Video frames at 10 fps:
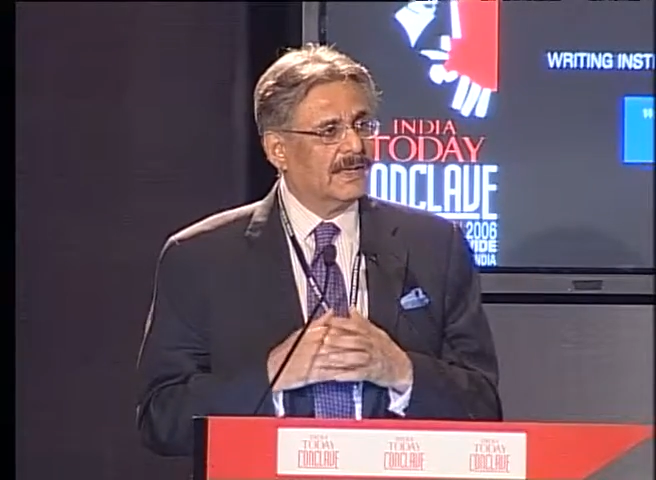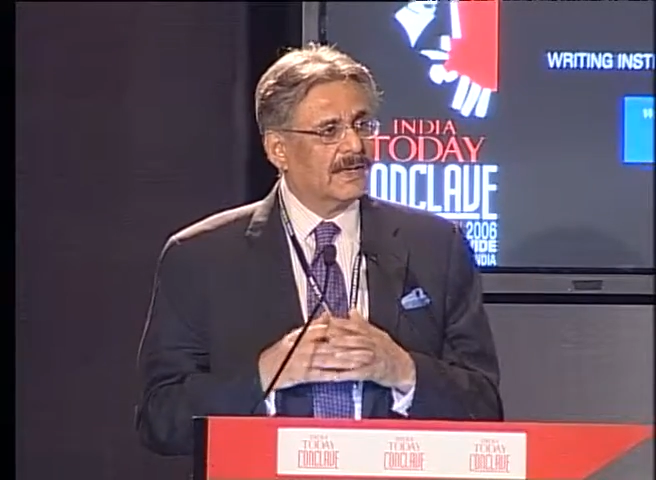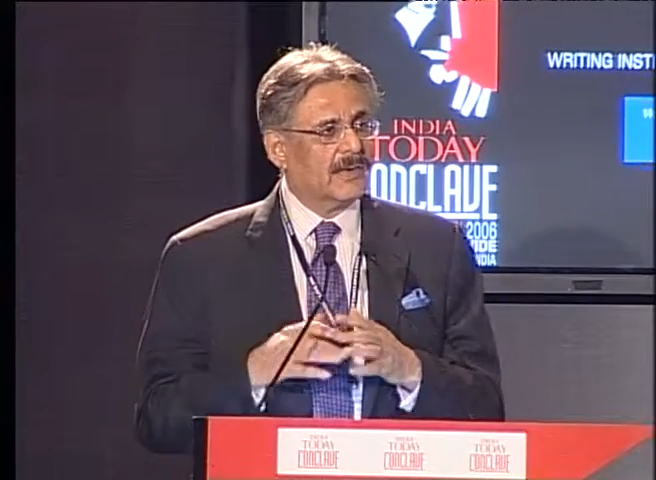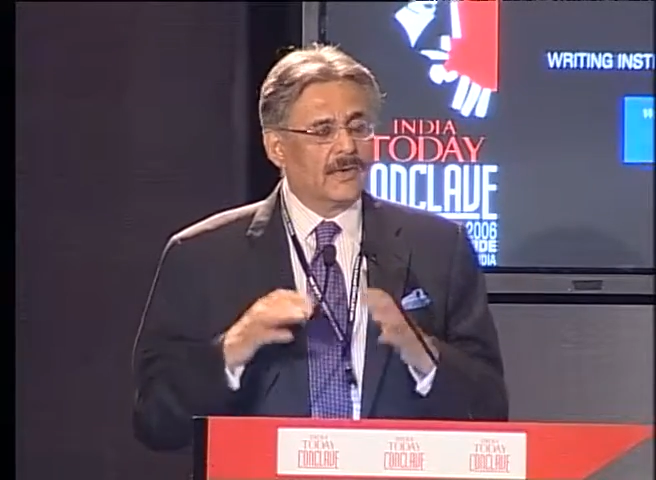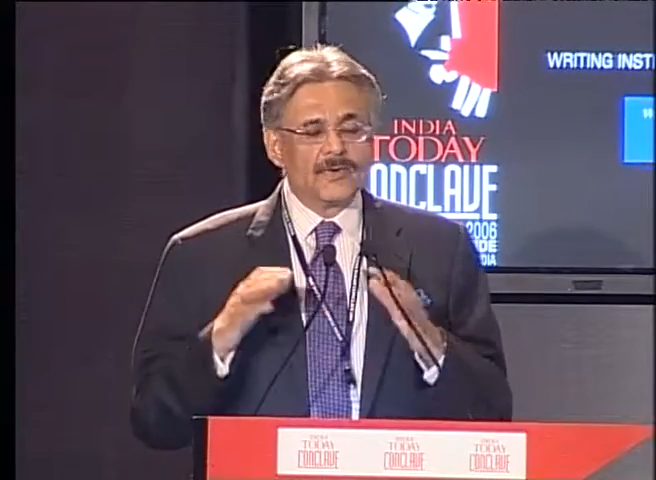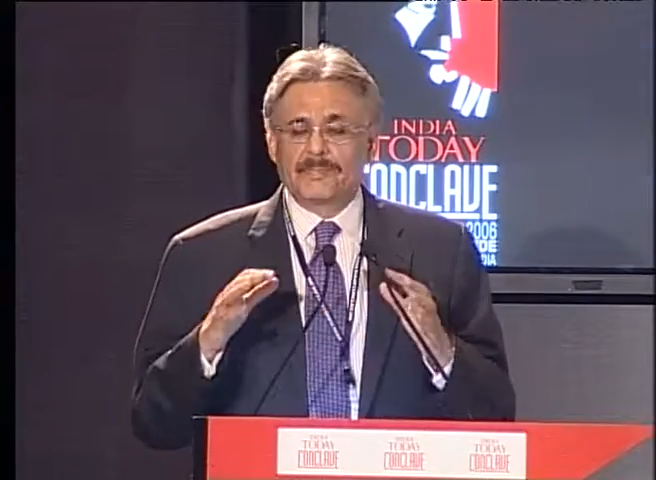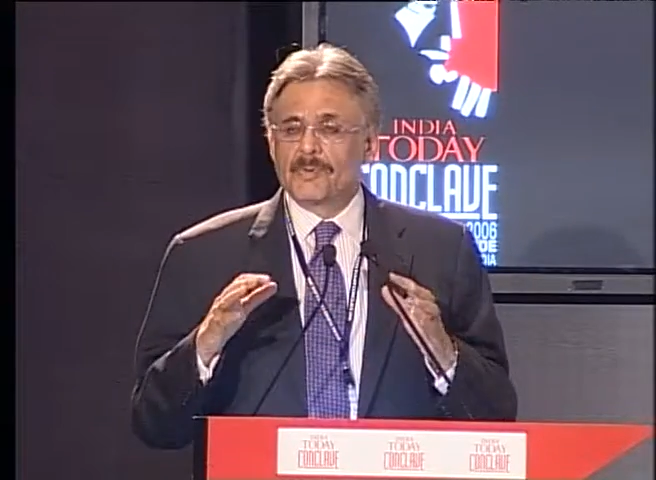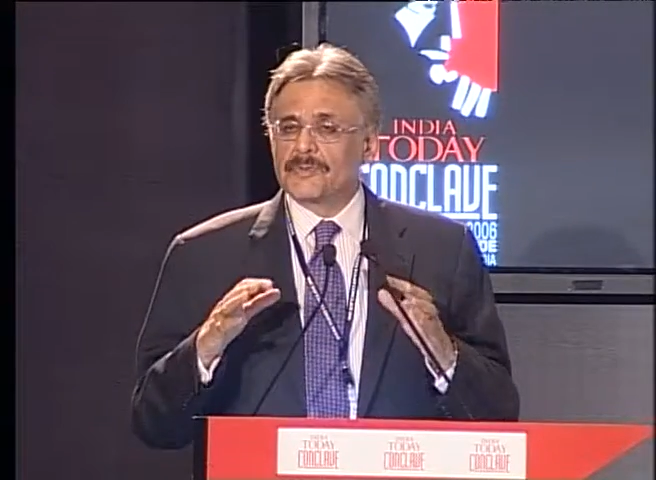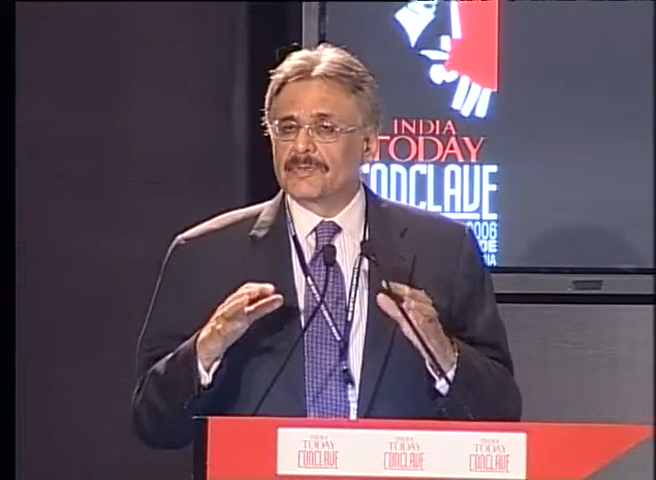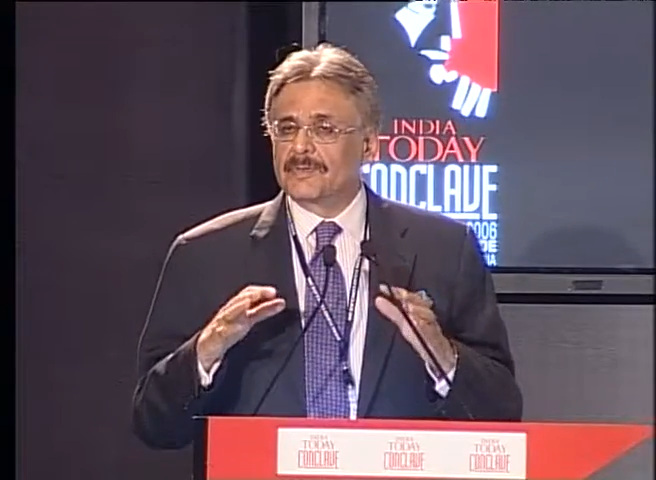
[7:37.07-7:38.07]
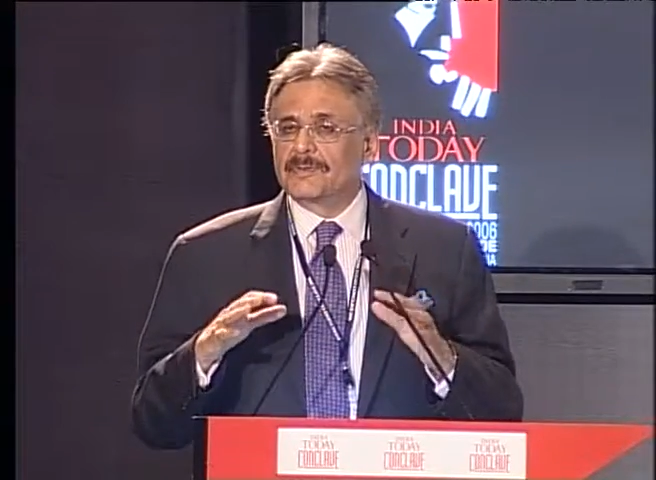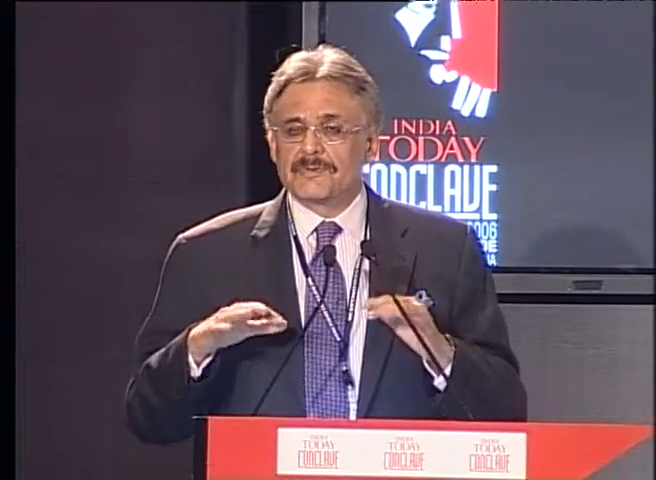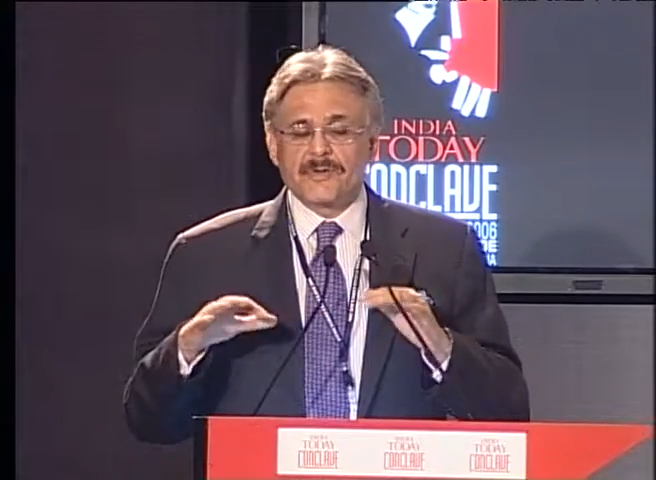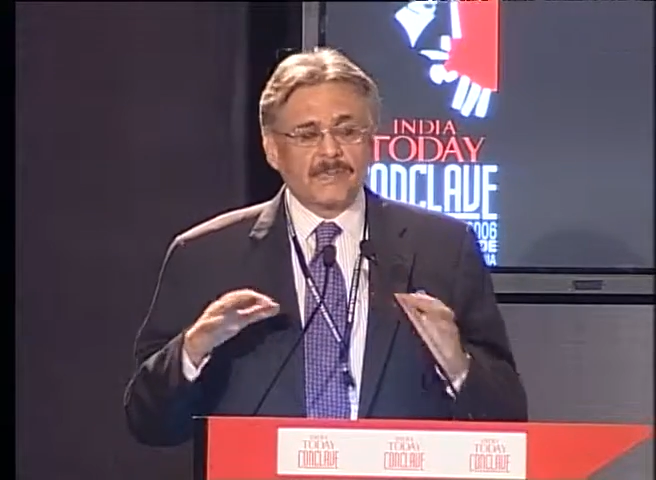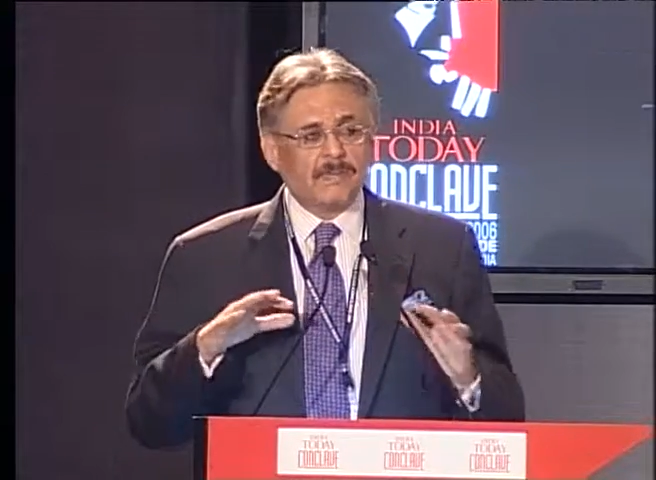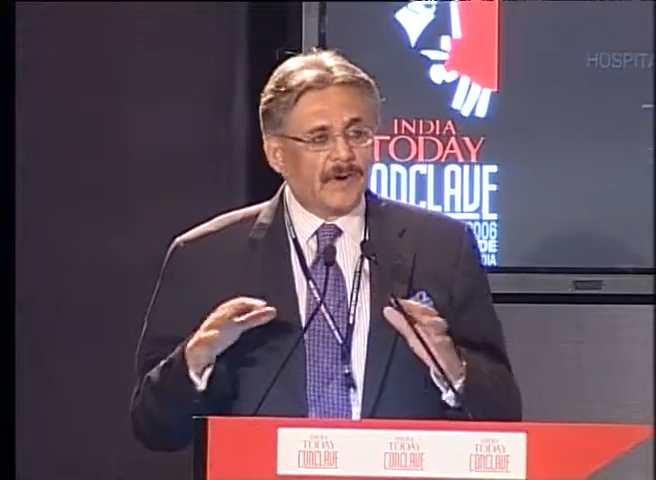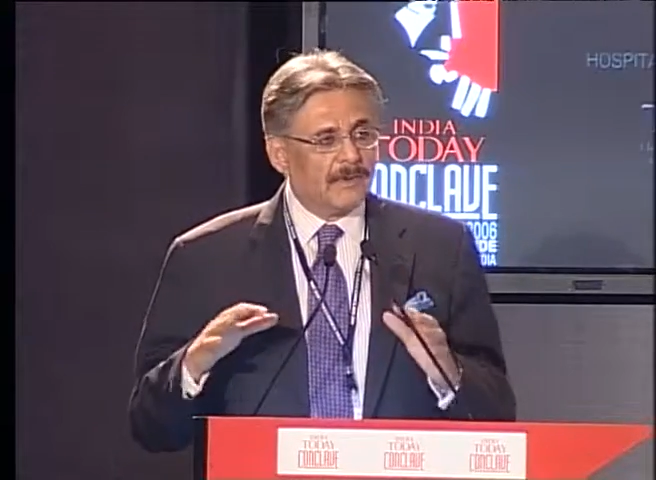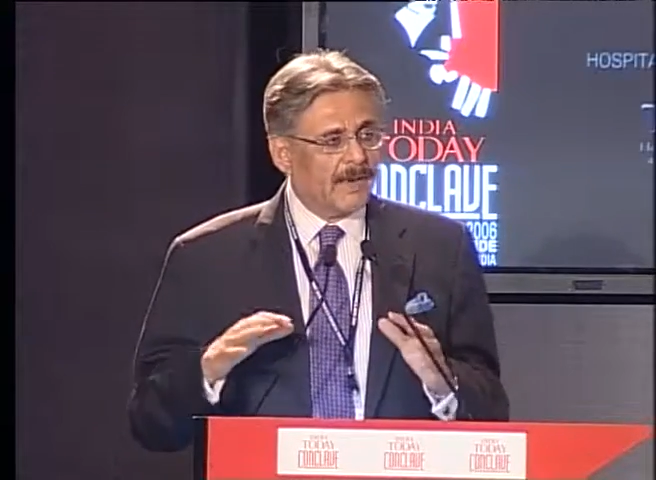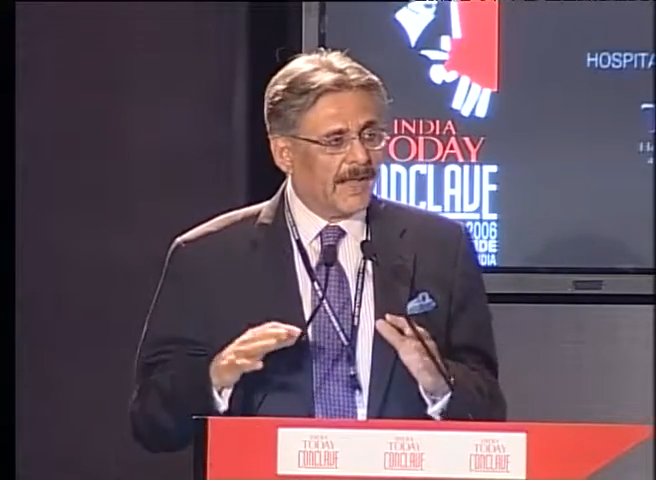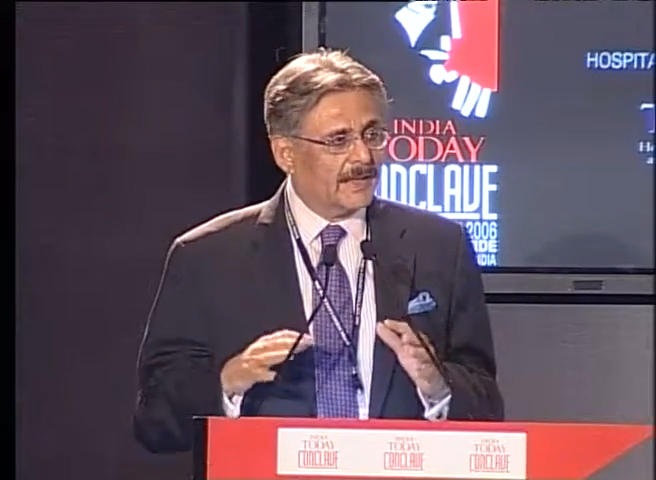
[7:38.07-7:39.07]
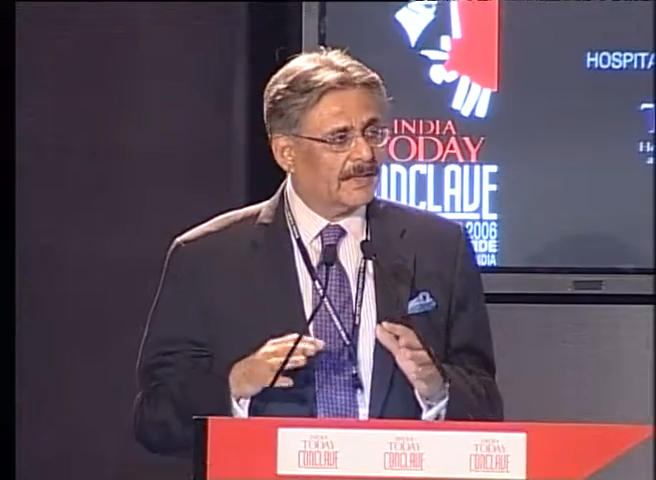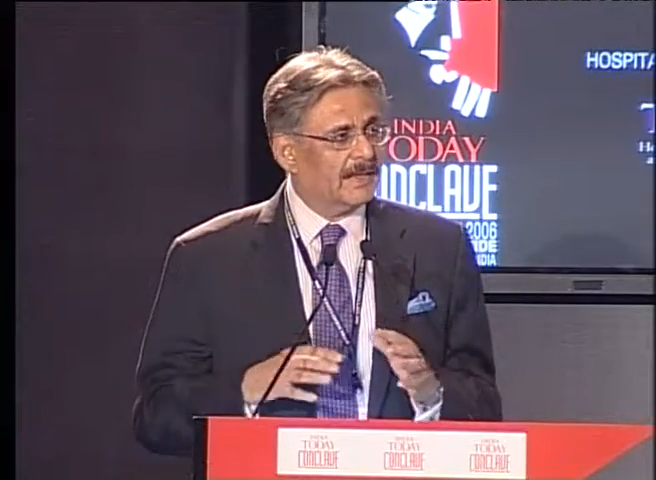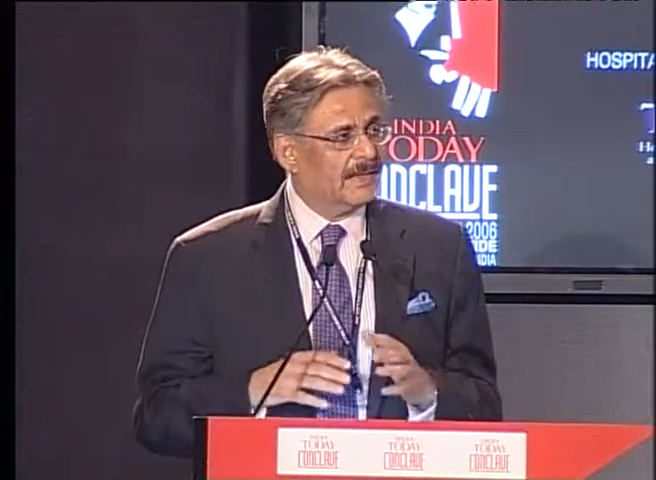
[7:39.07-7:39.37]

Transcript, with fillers: a contribution to the triple bottom line.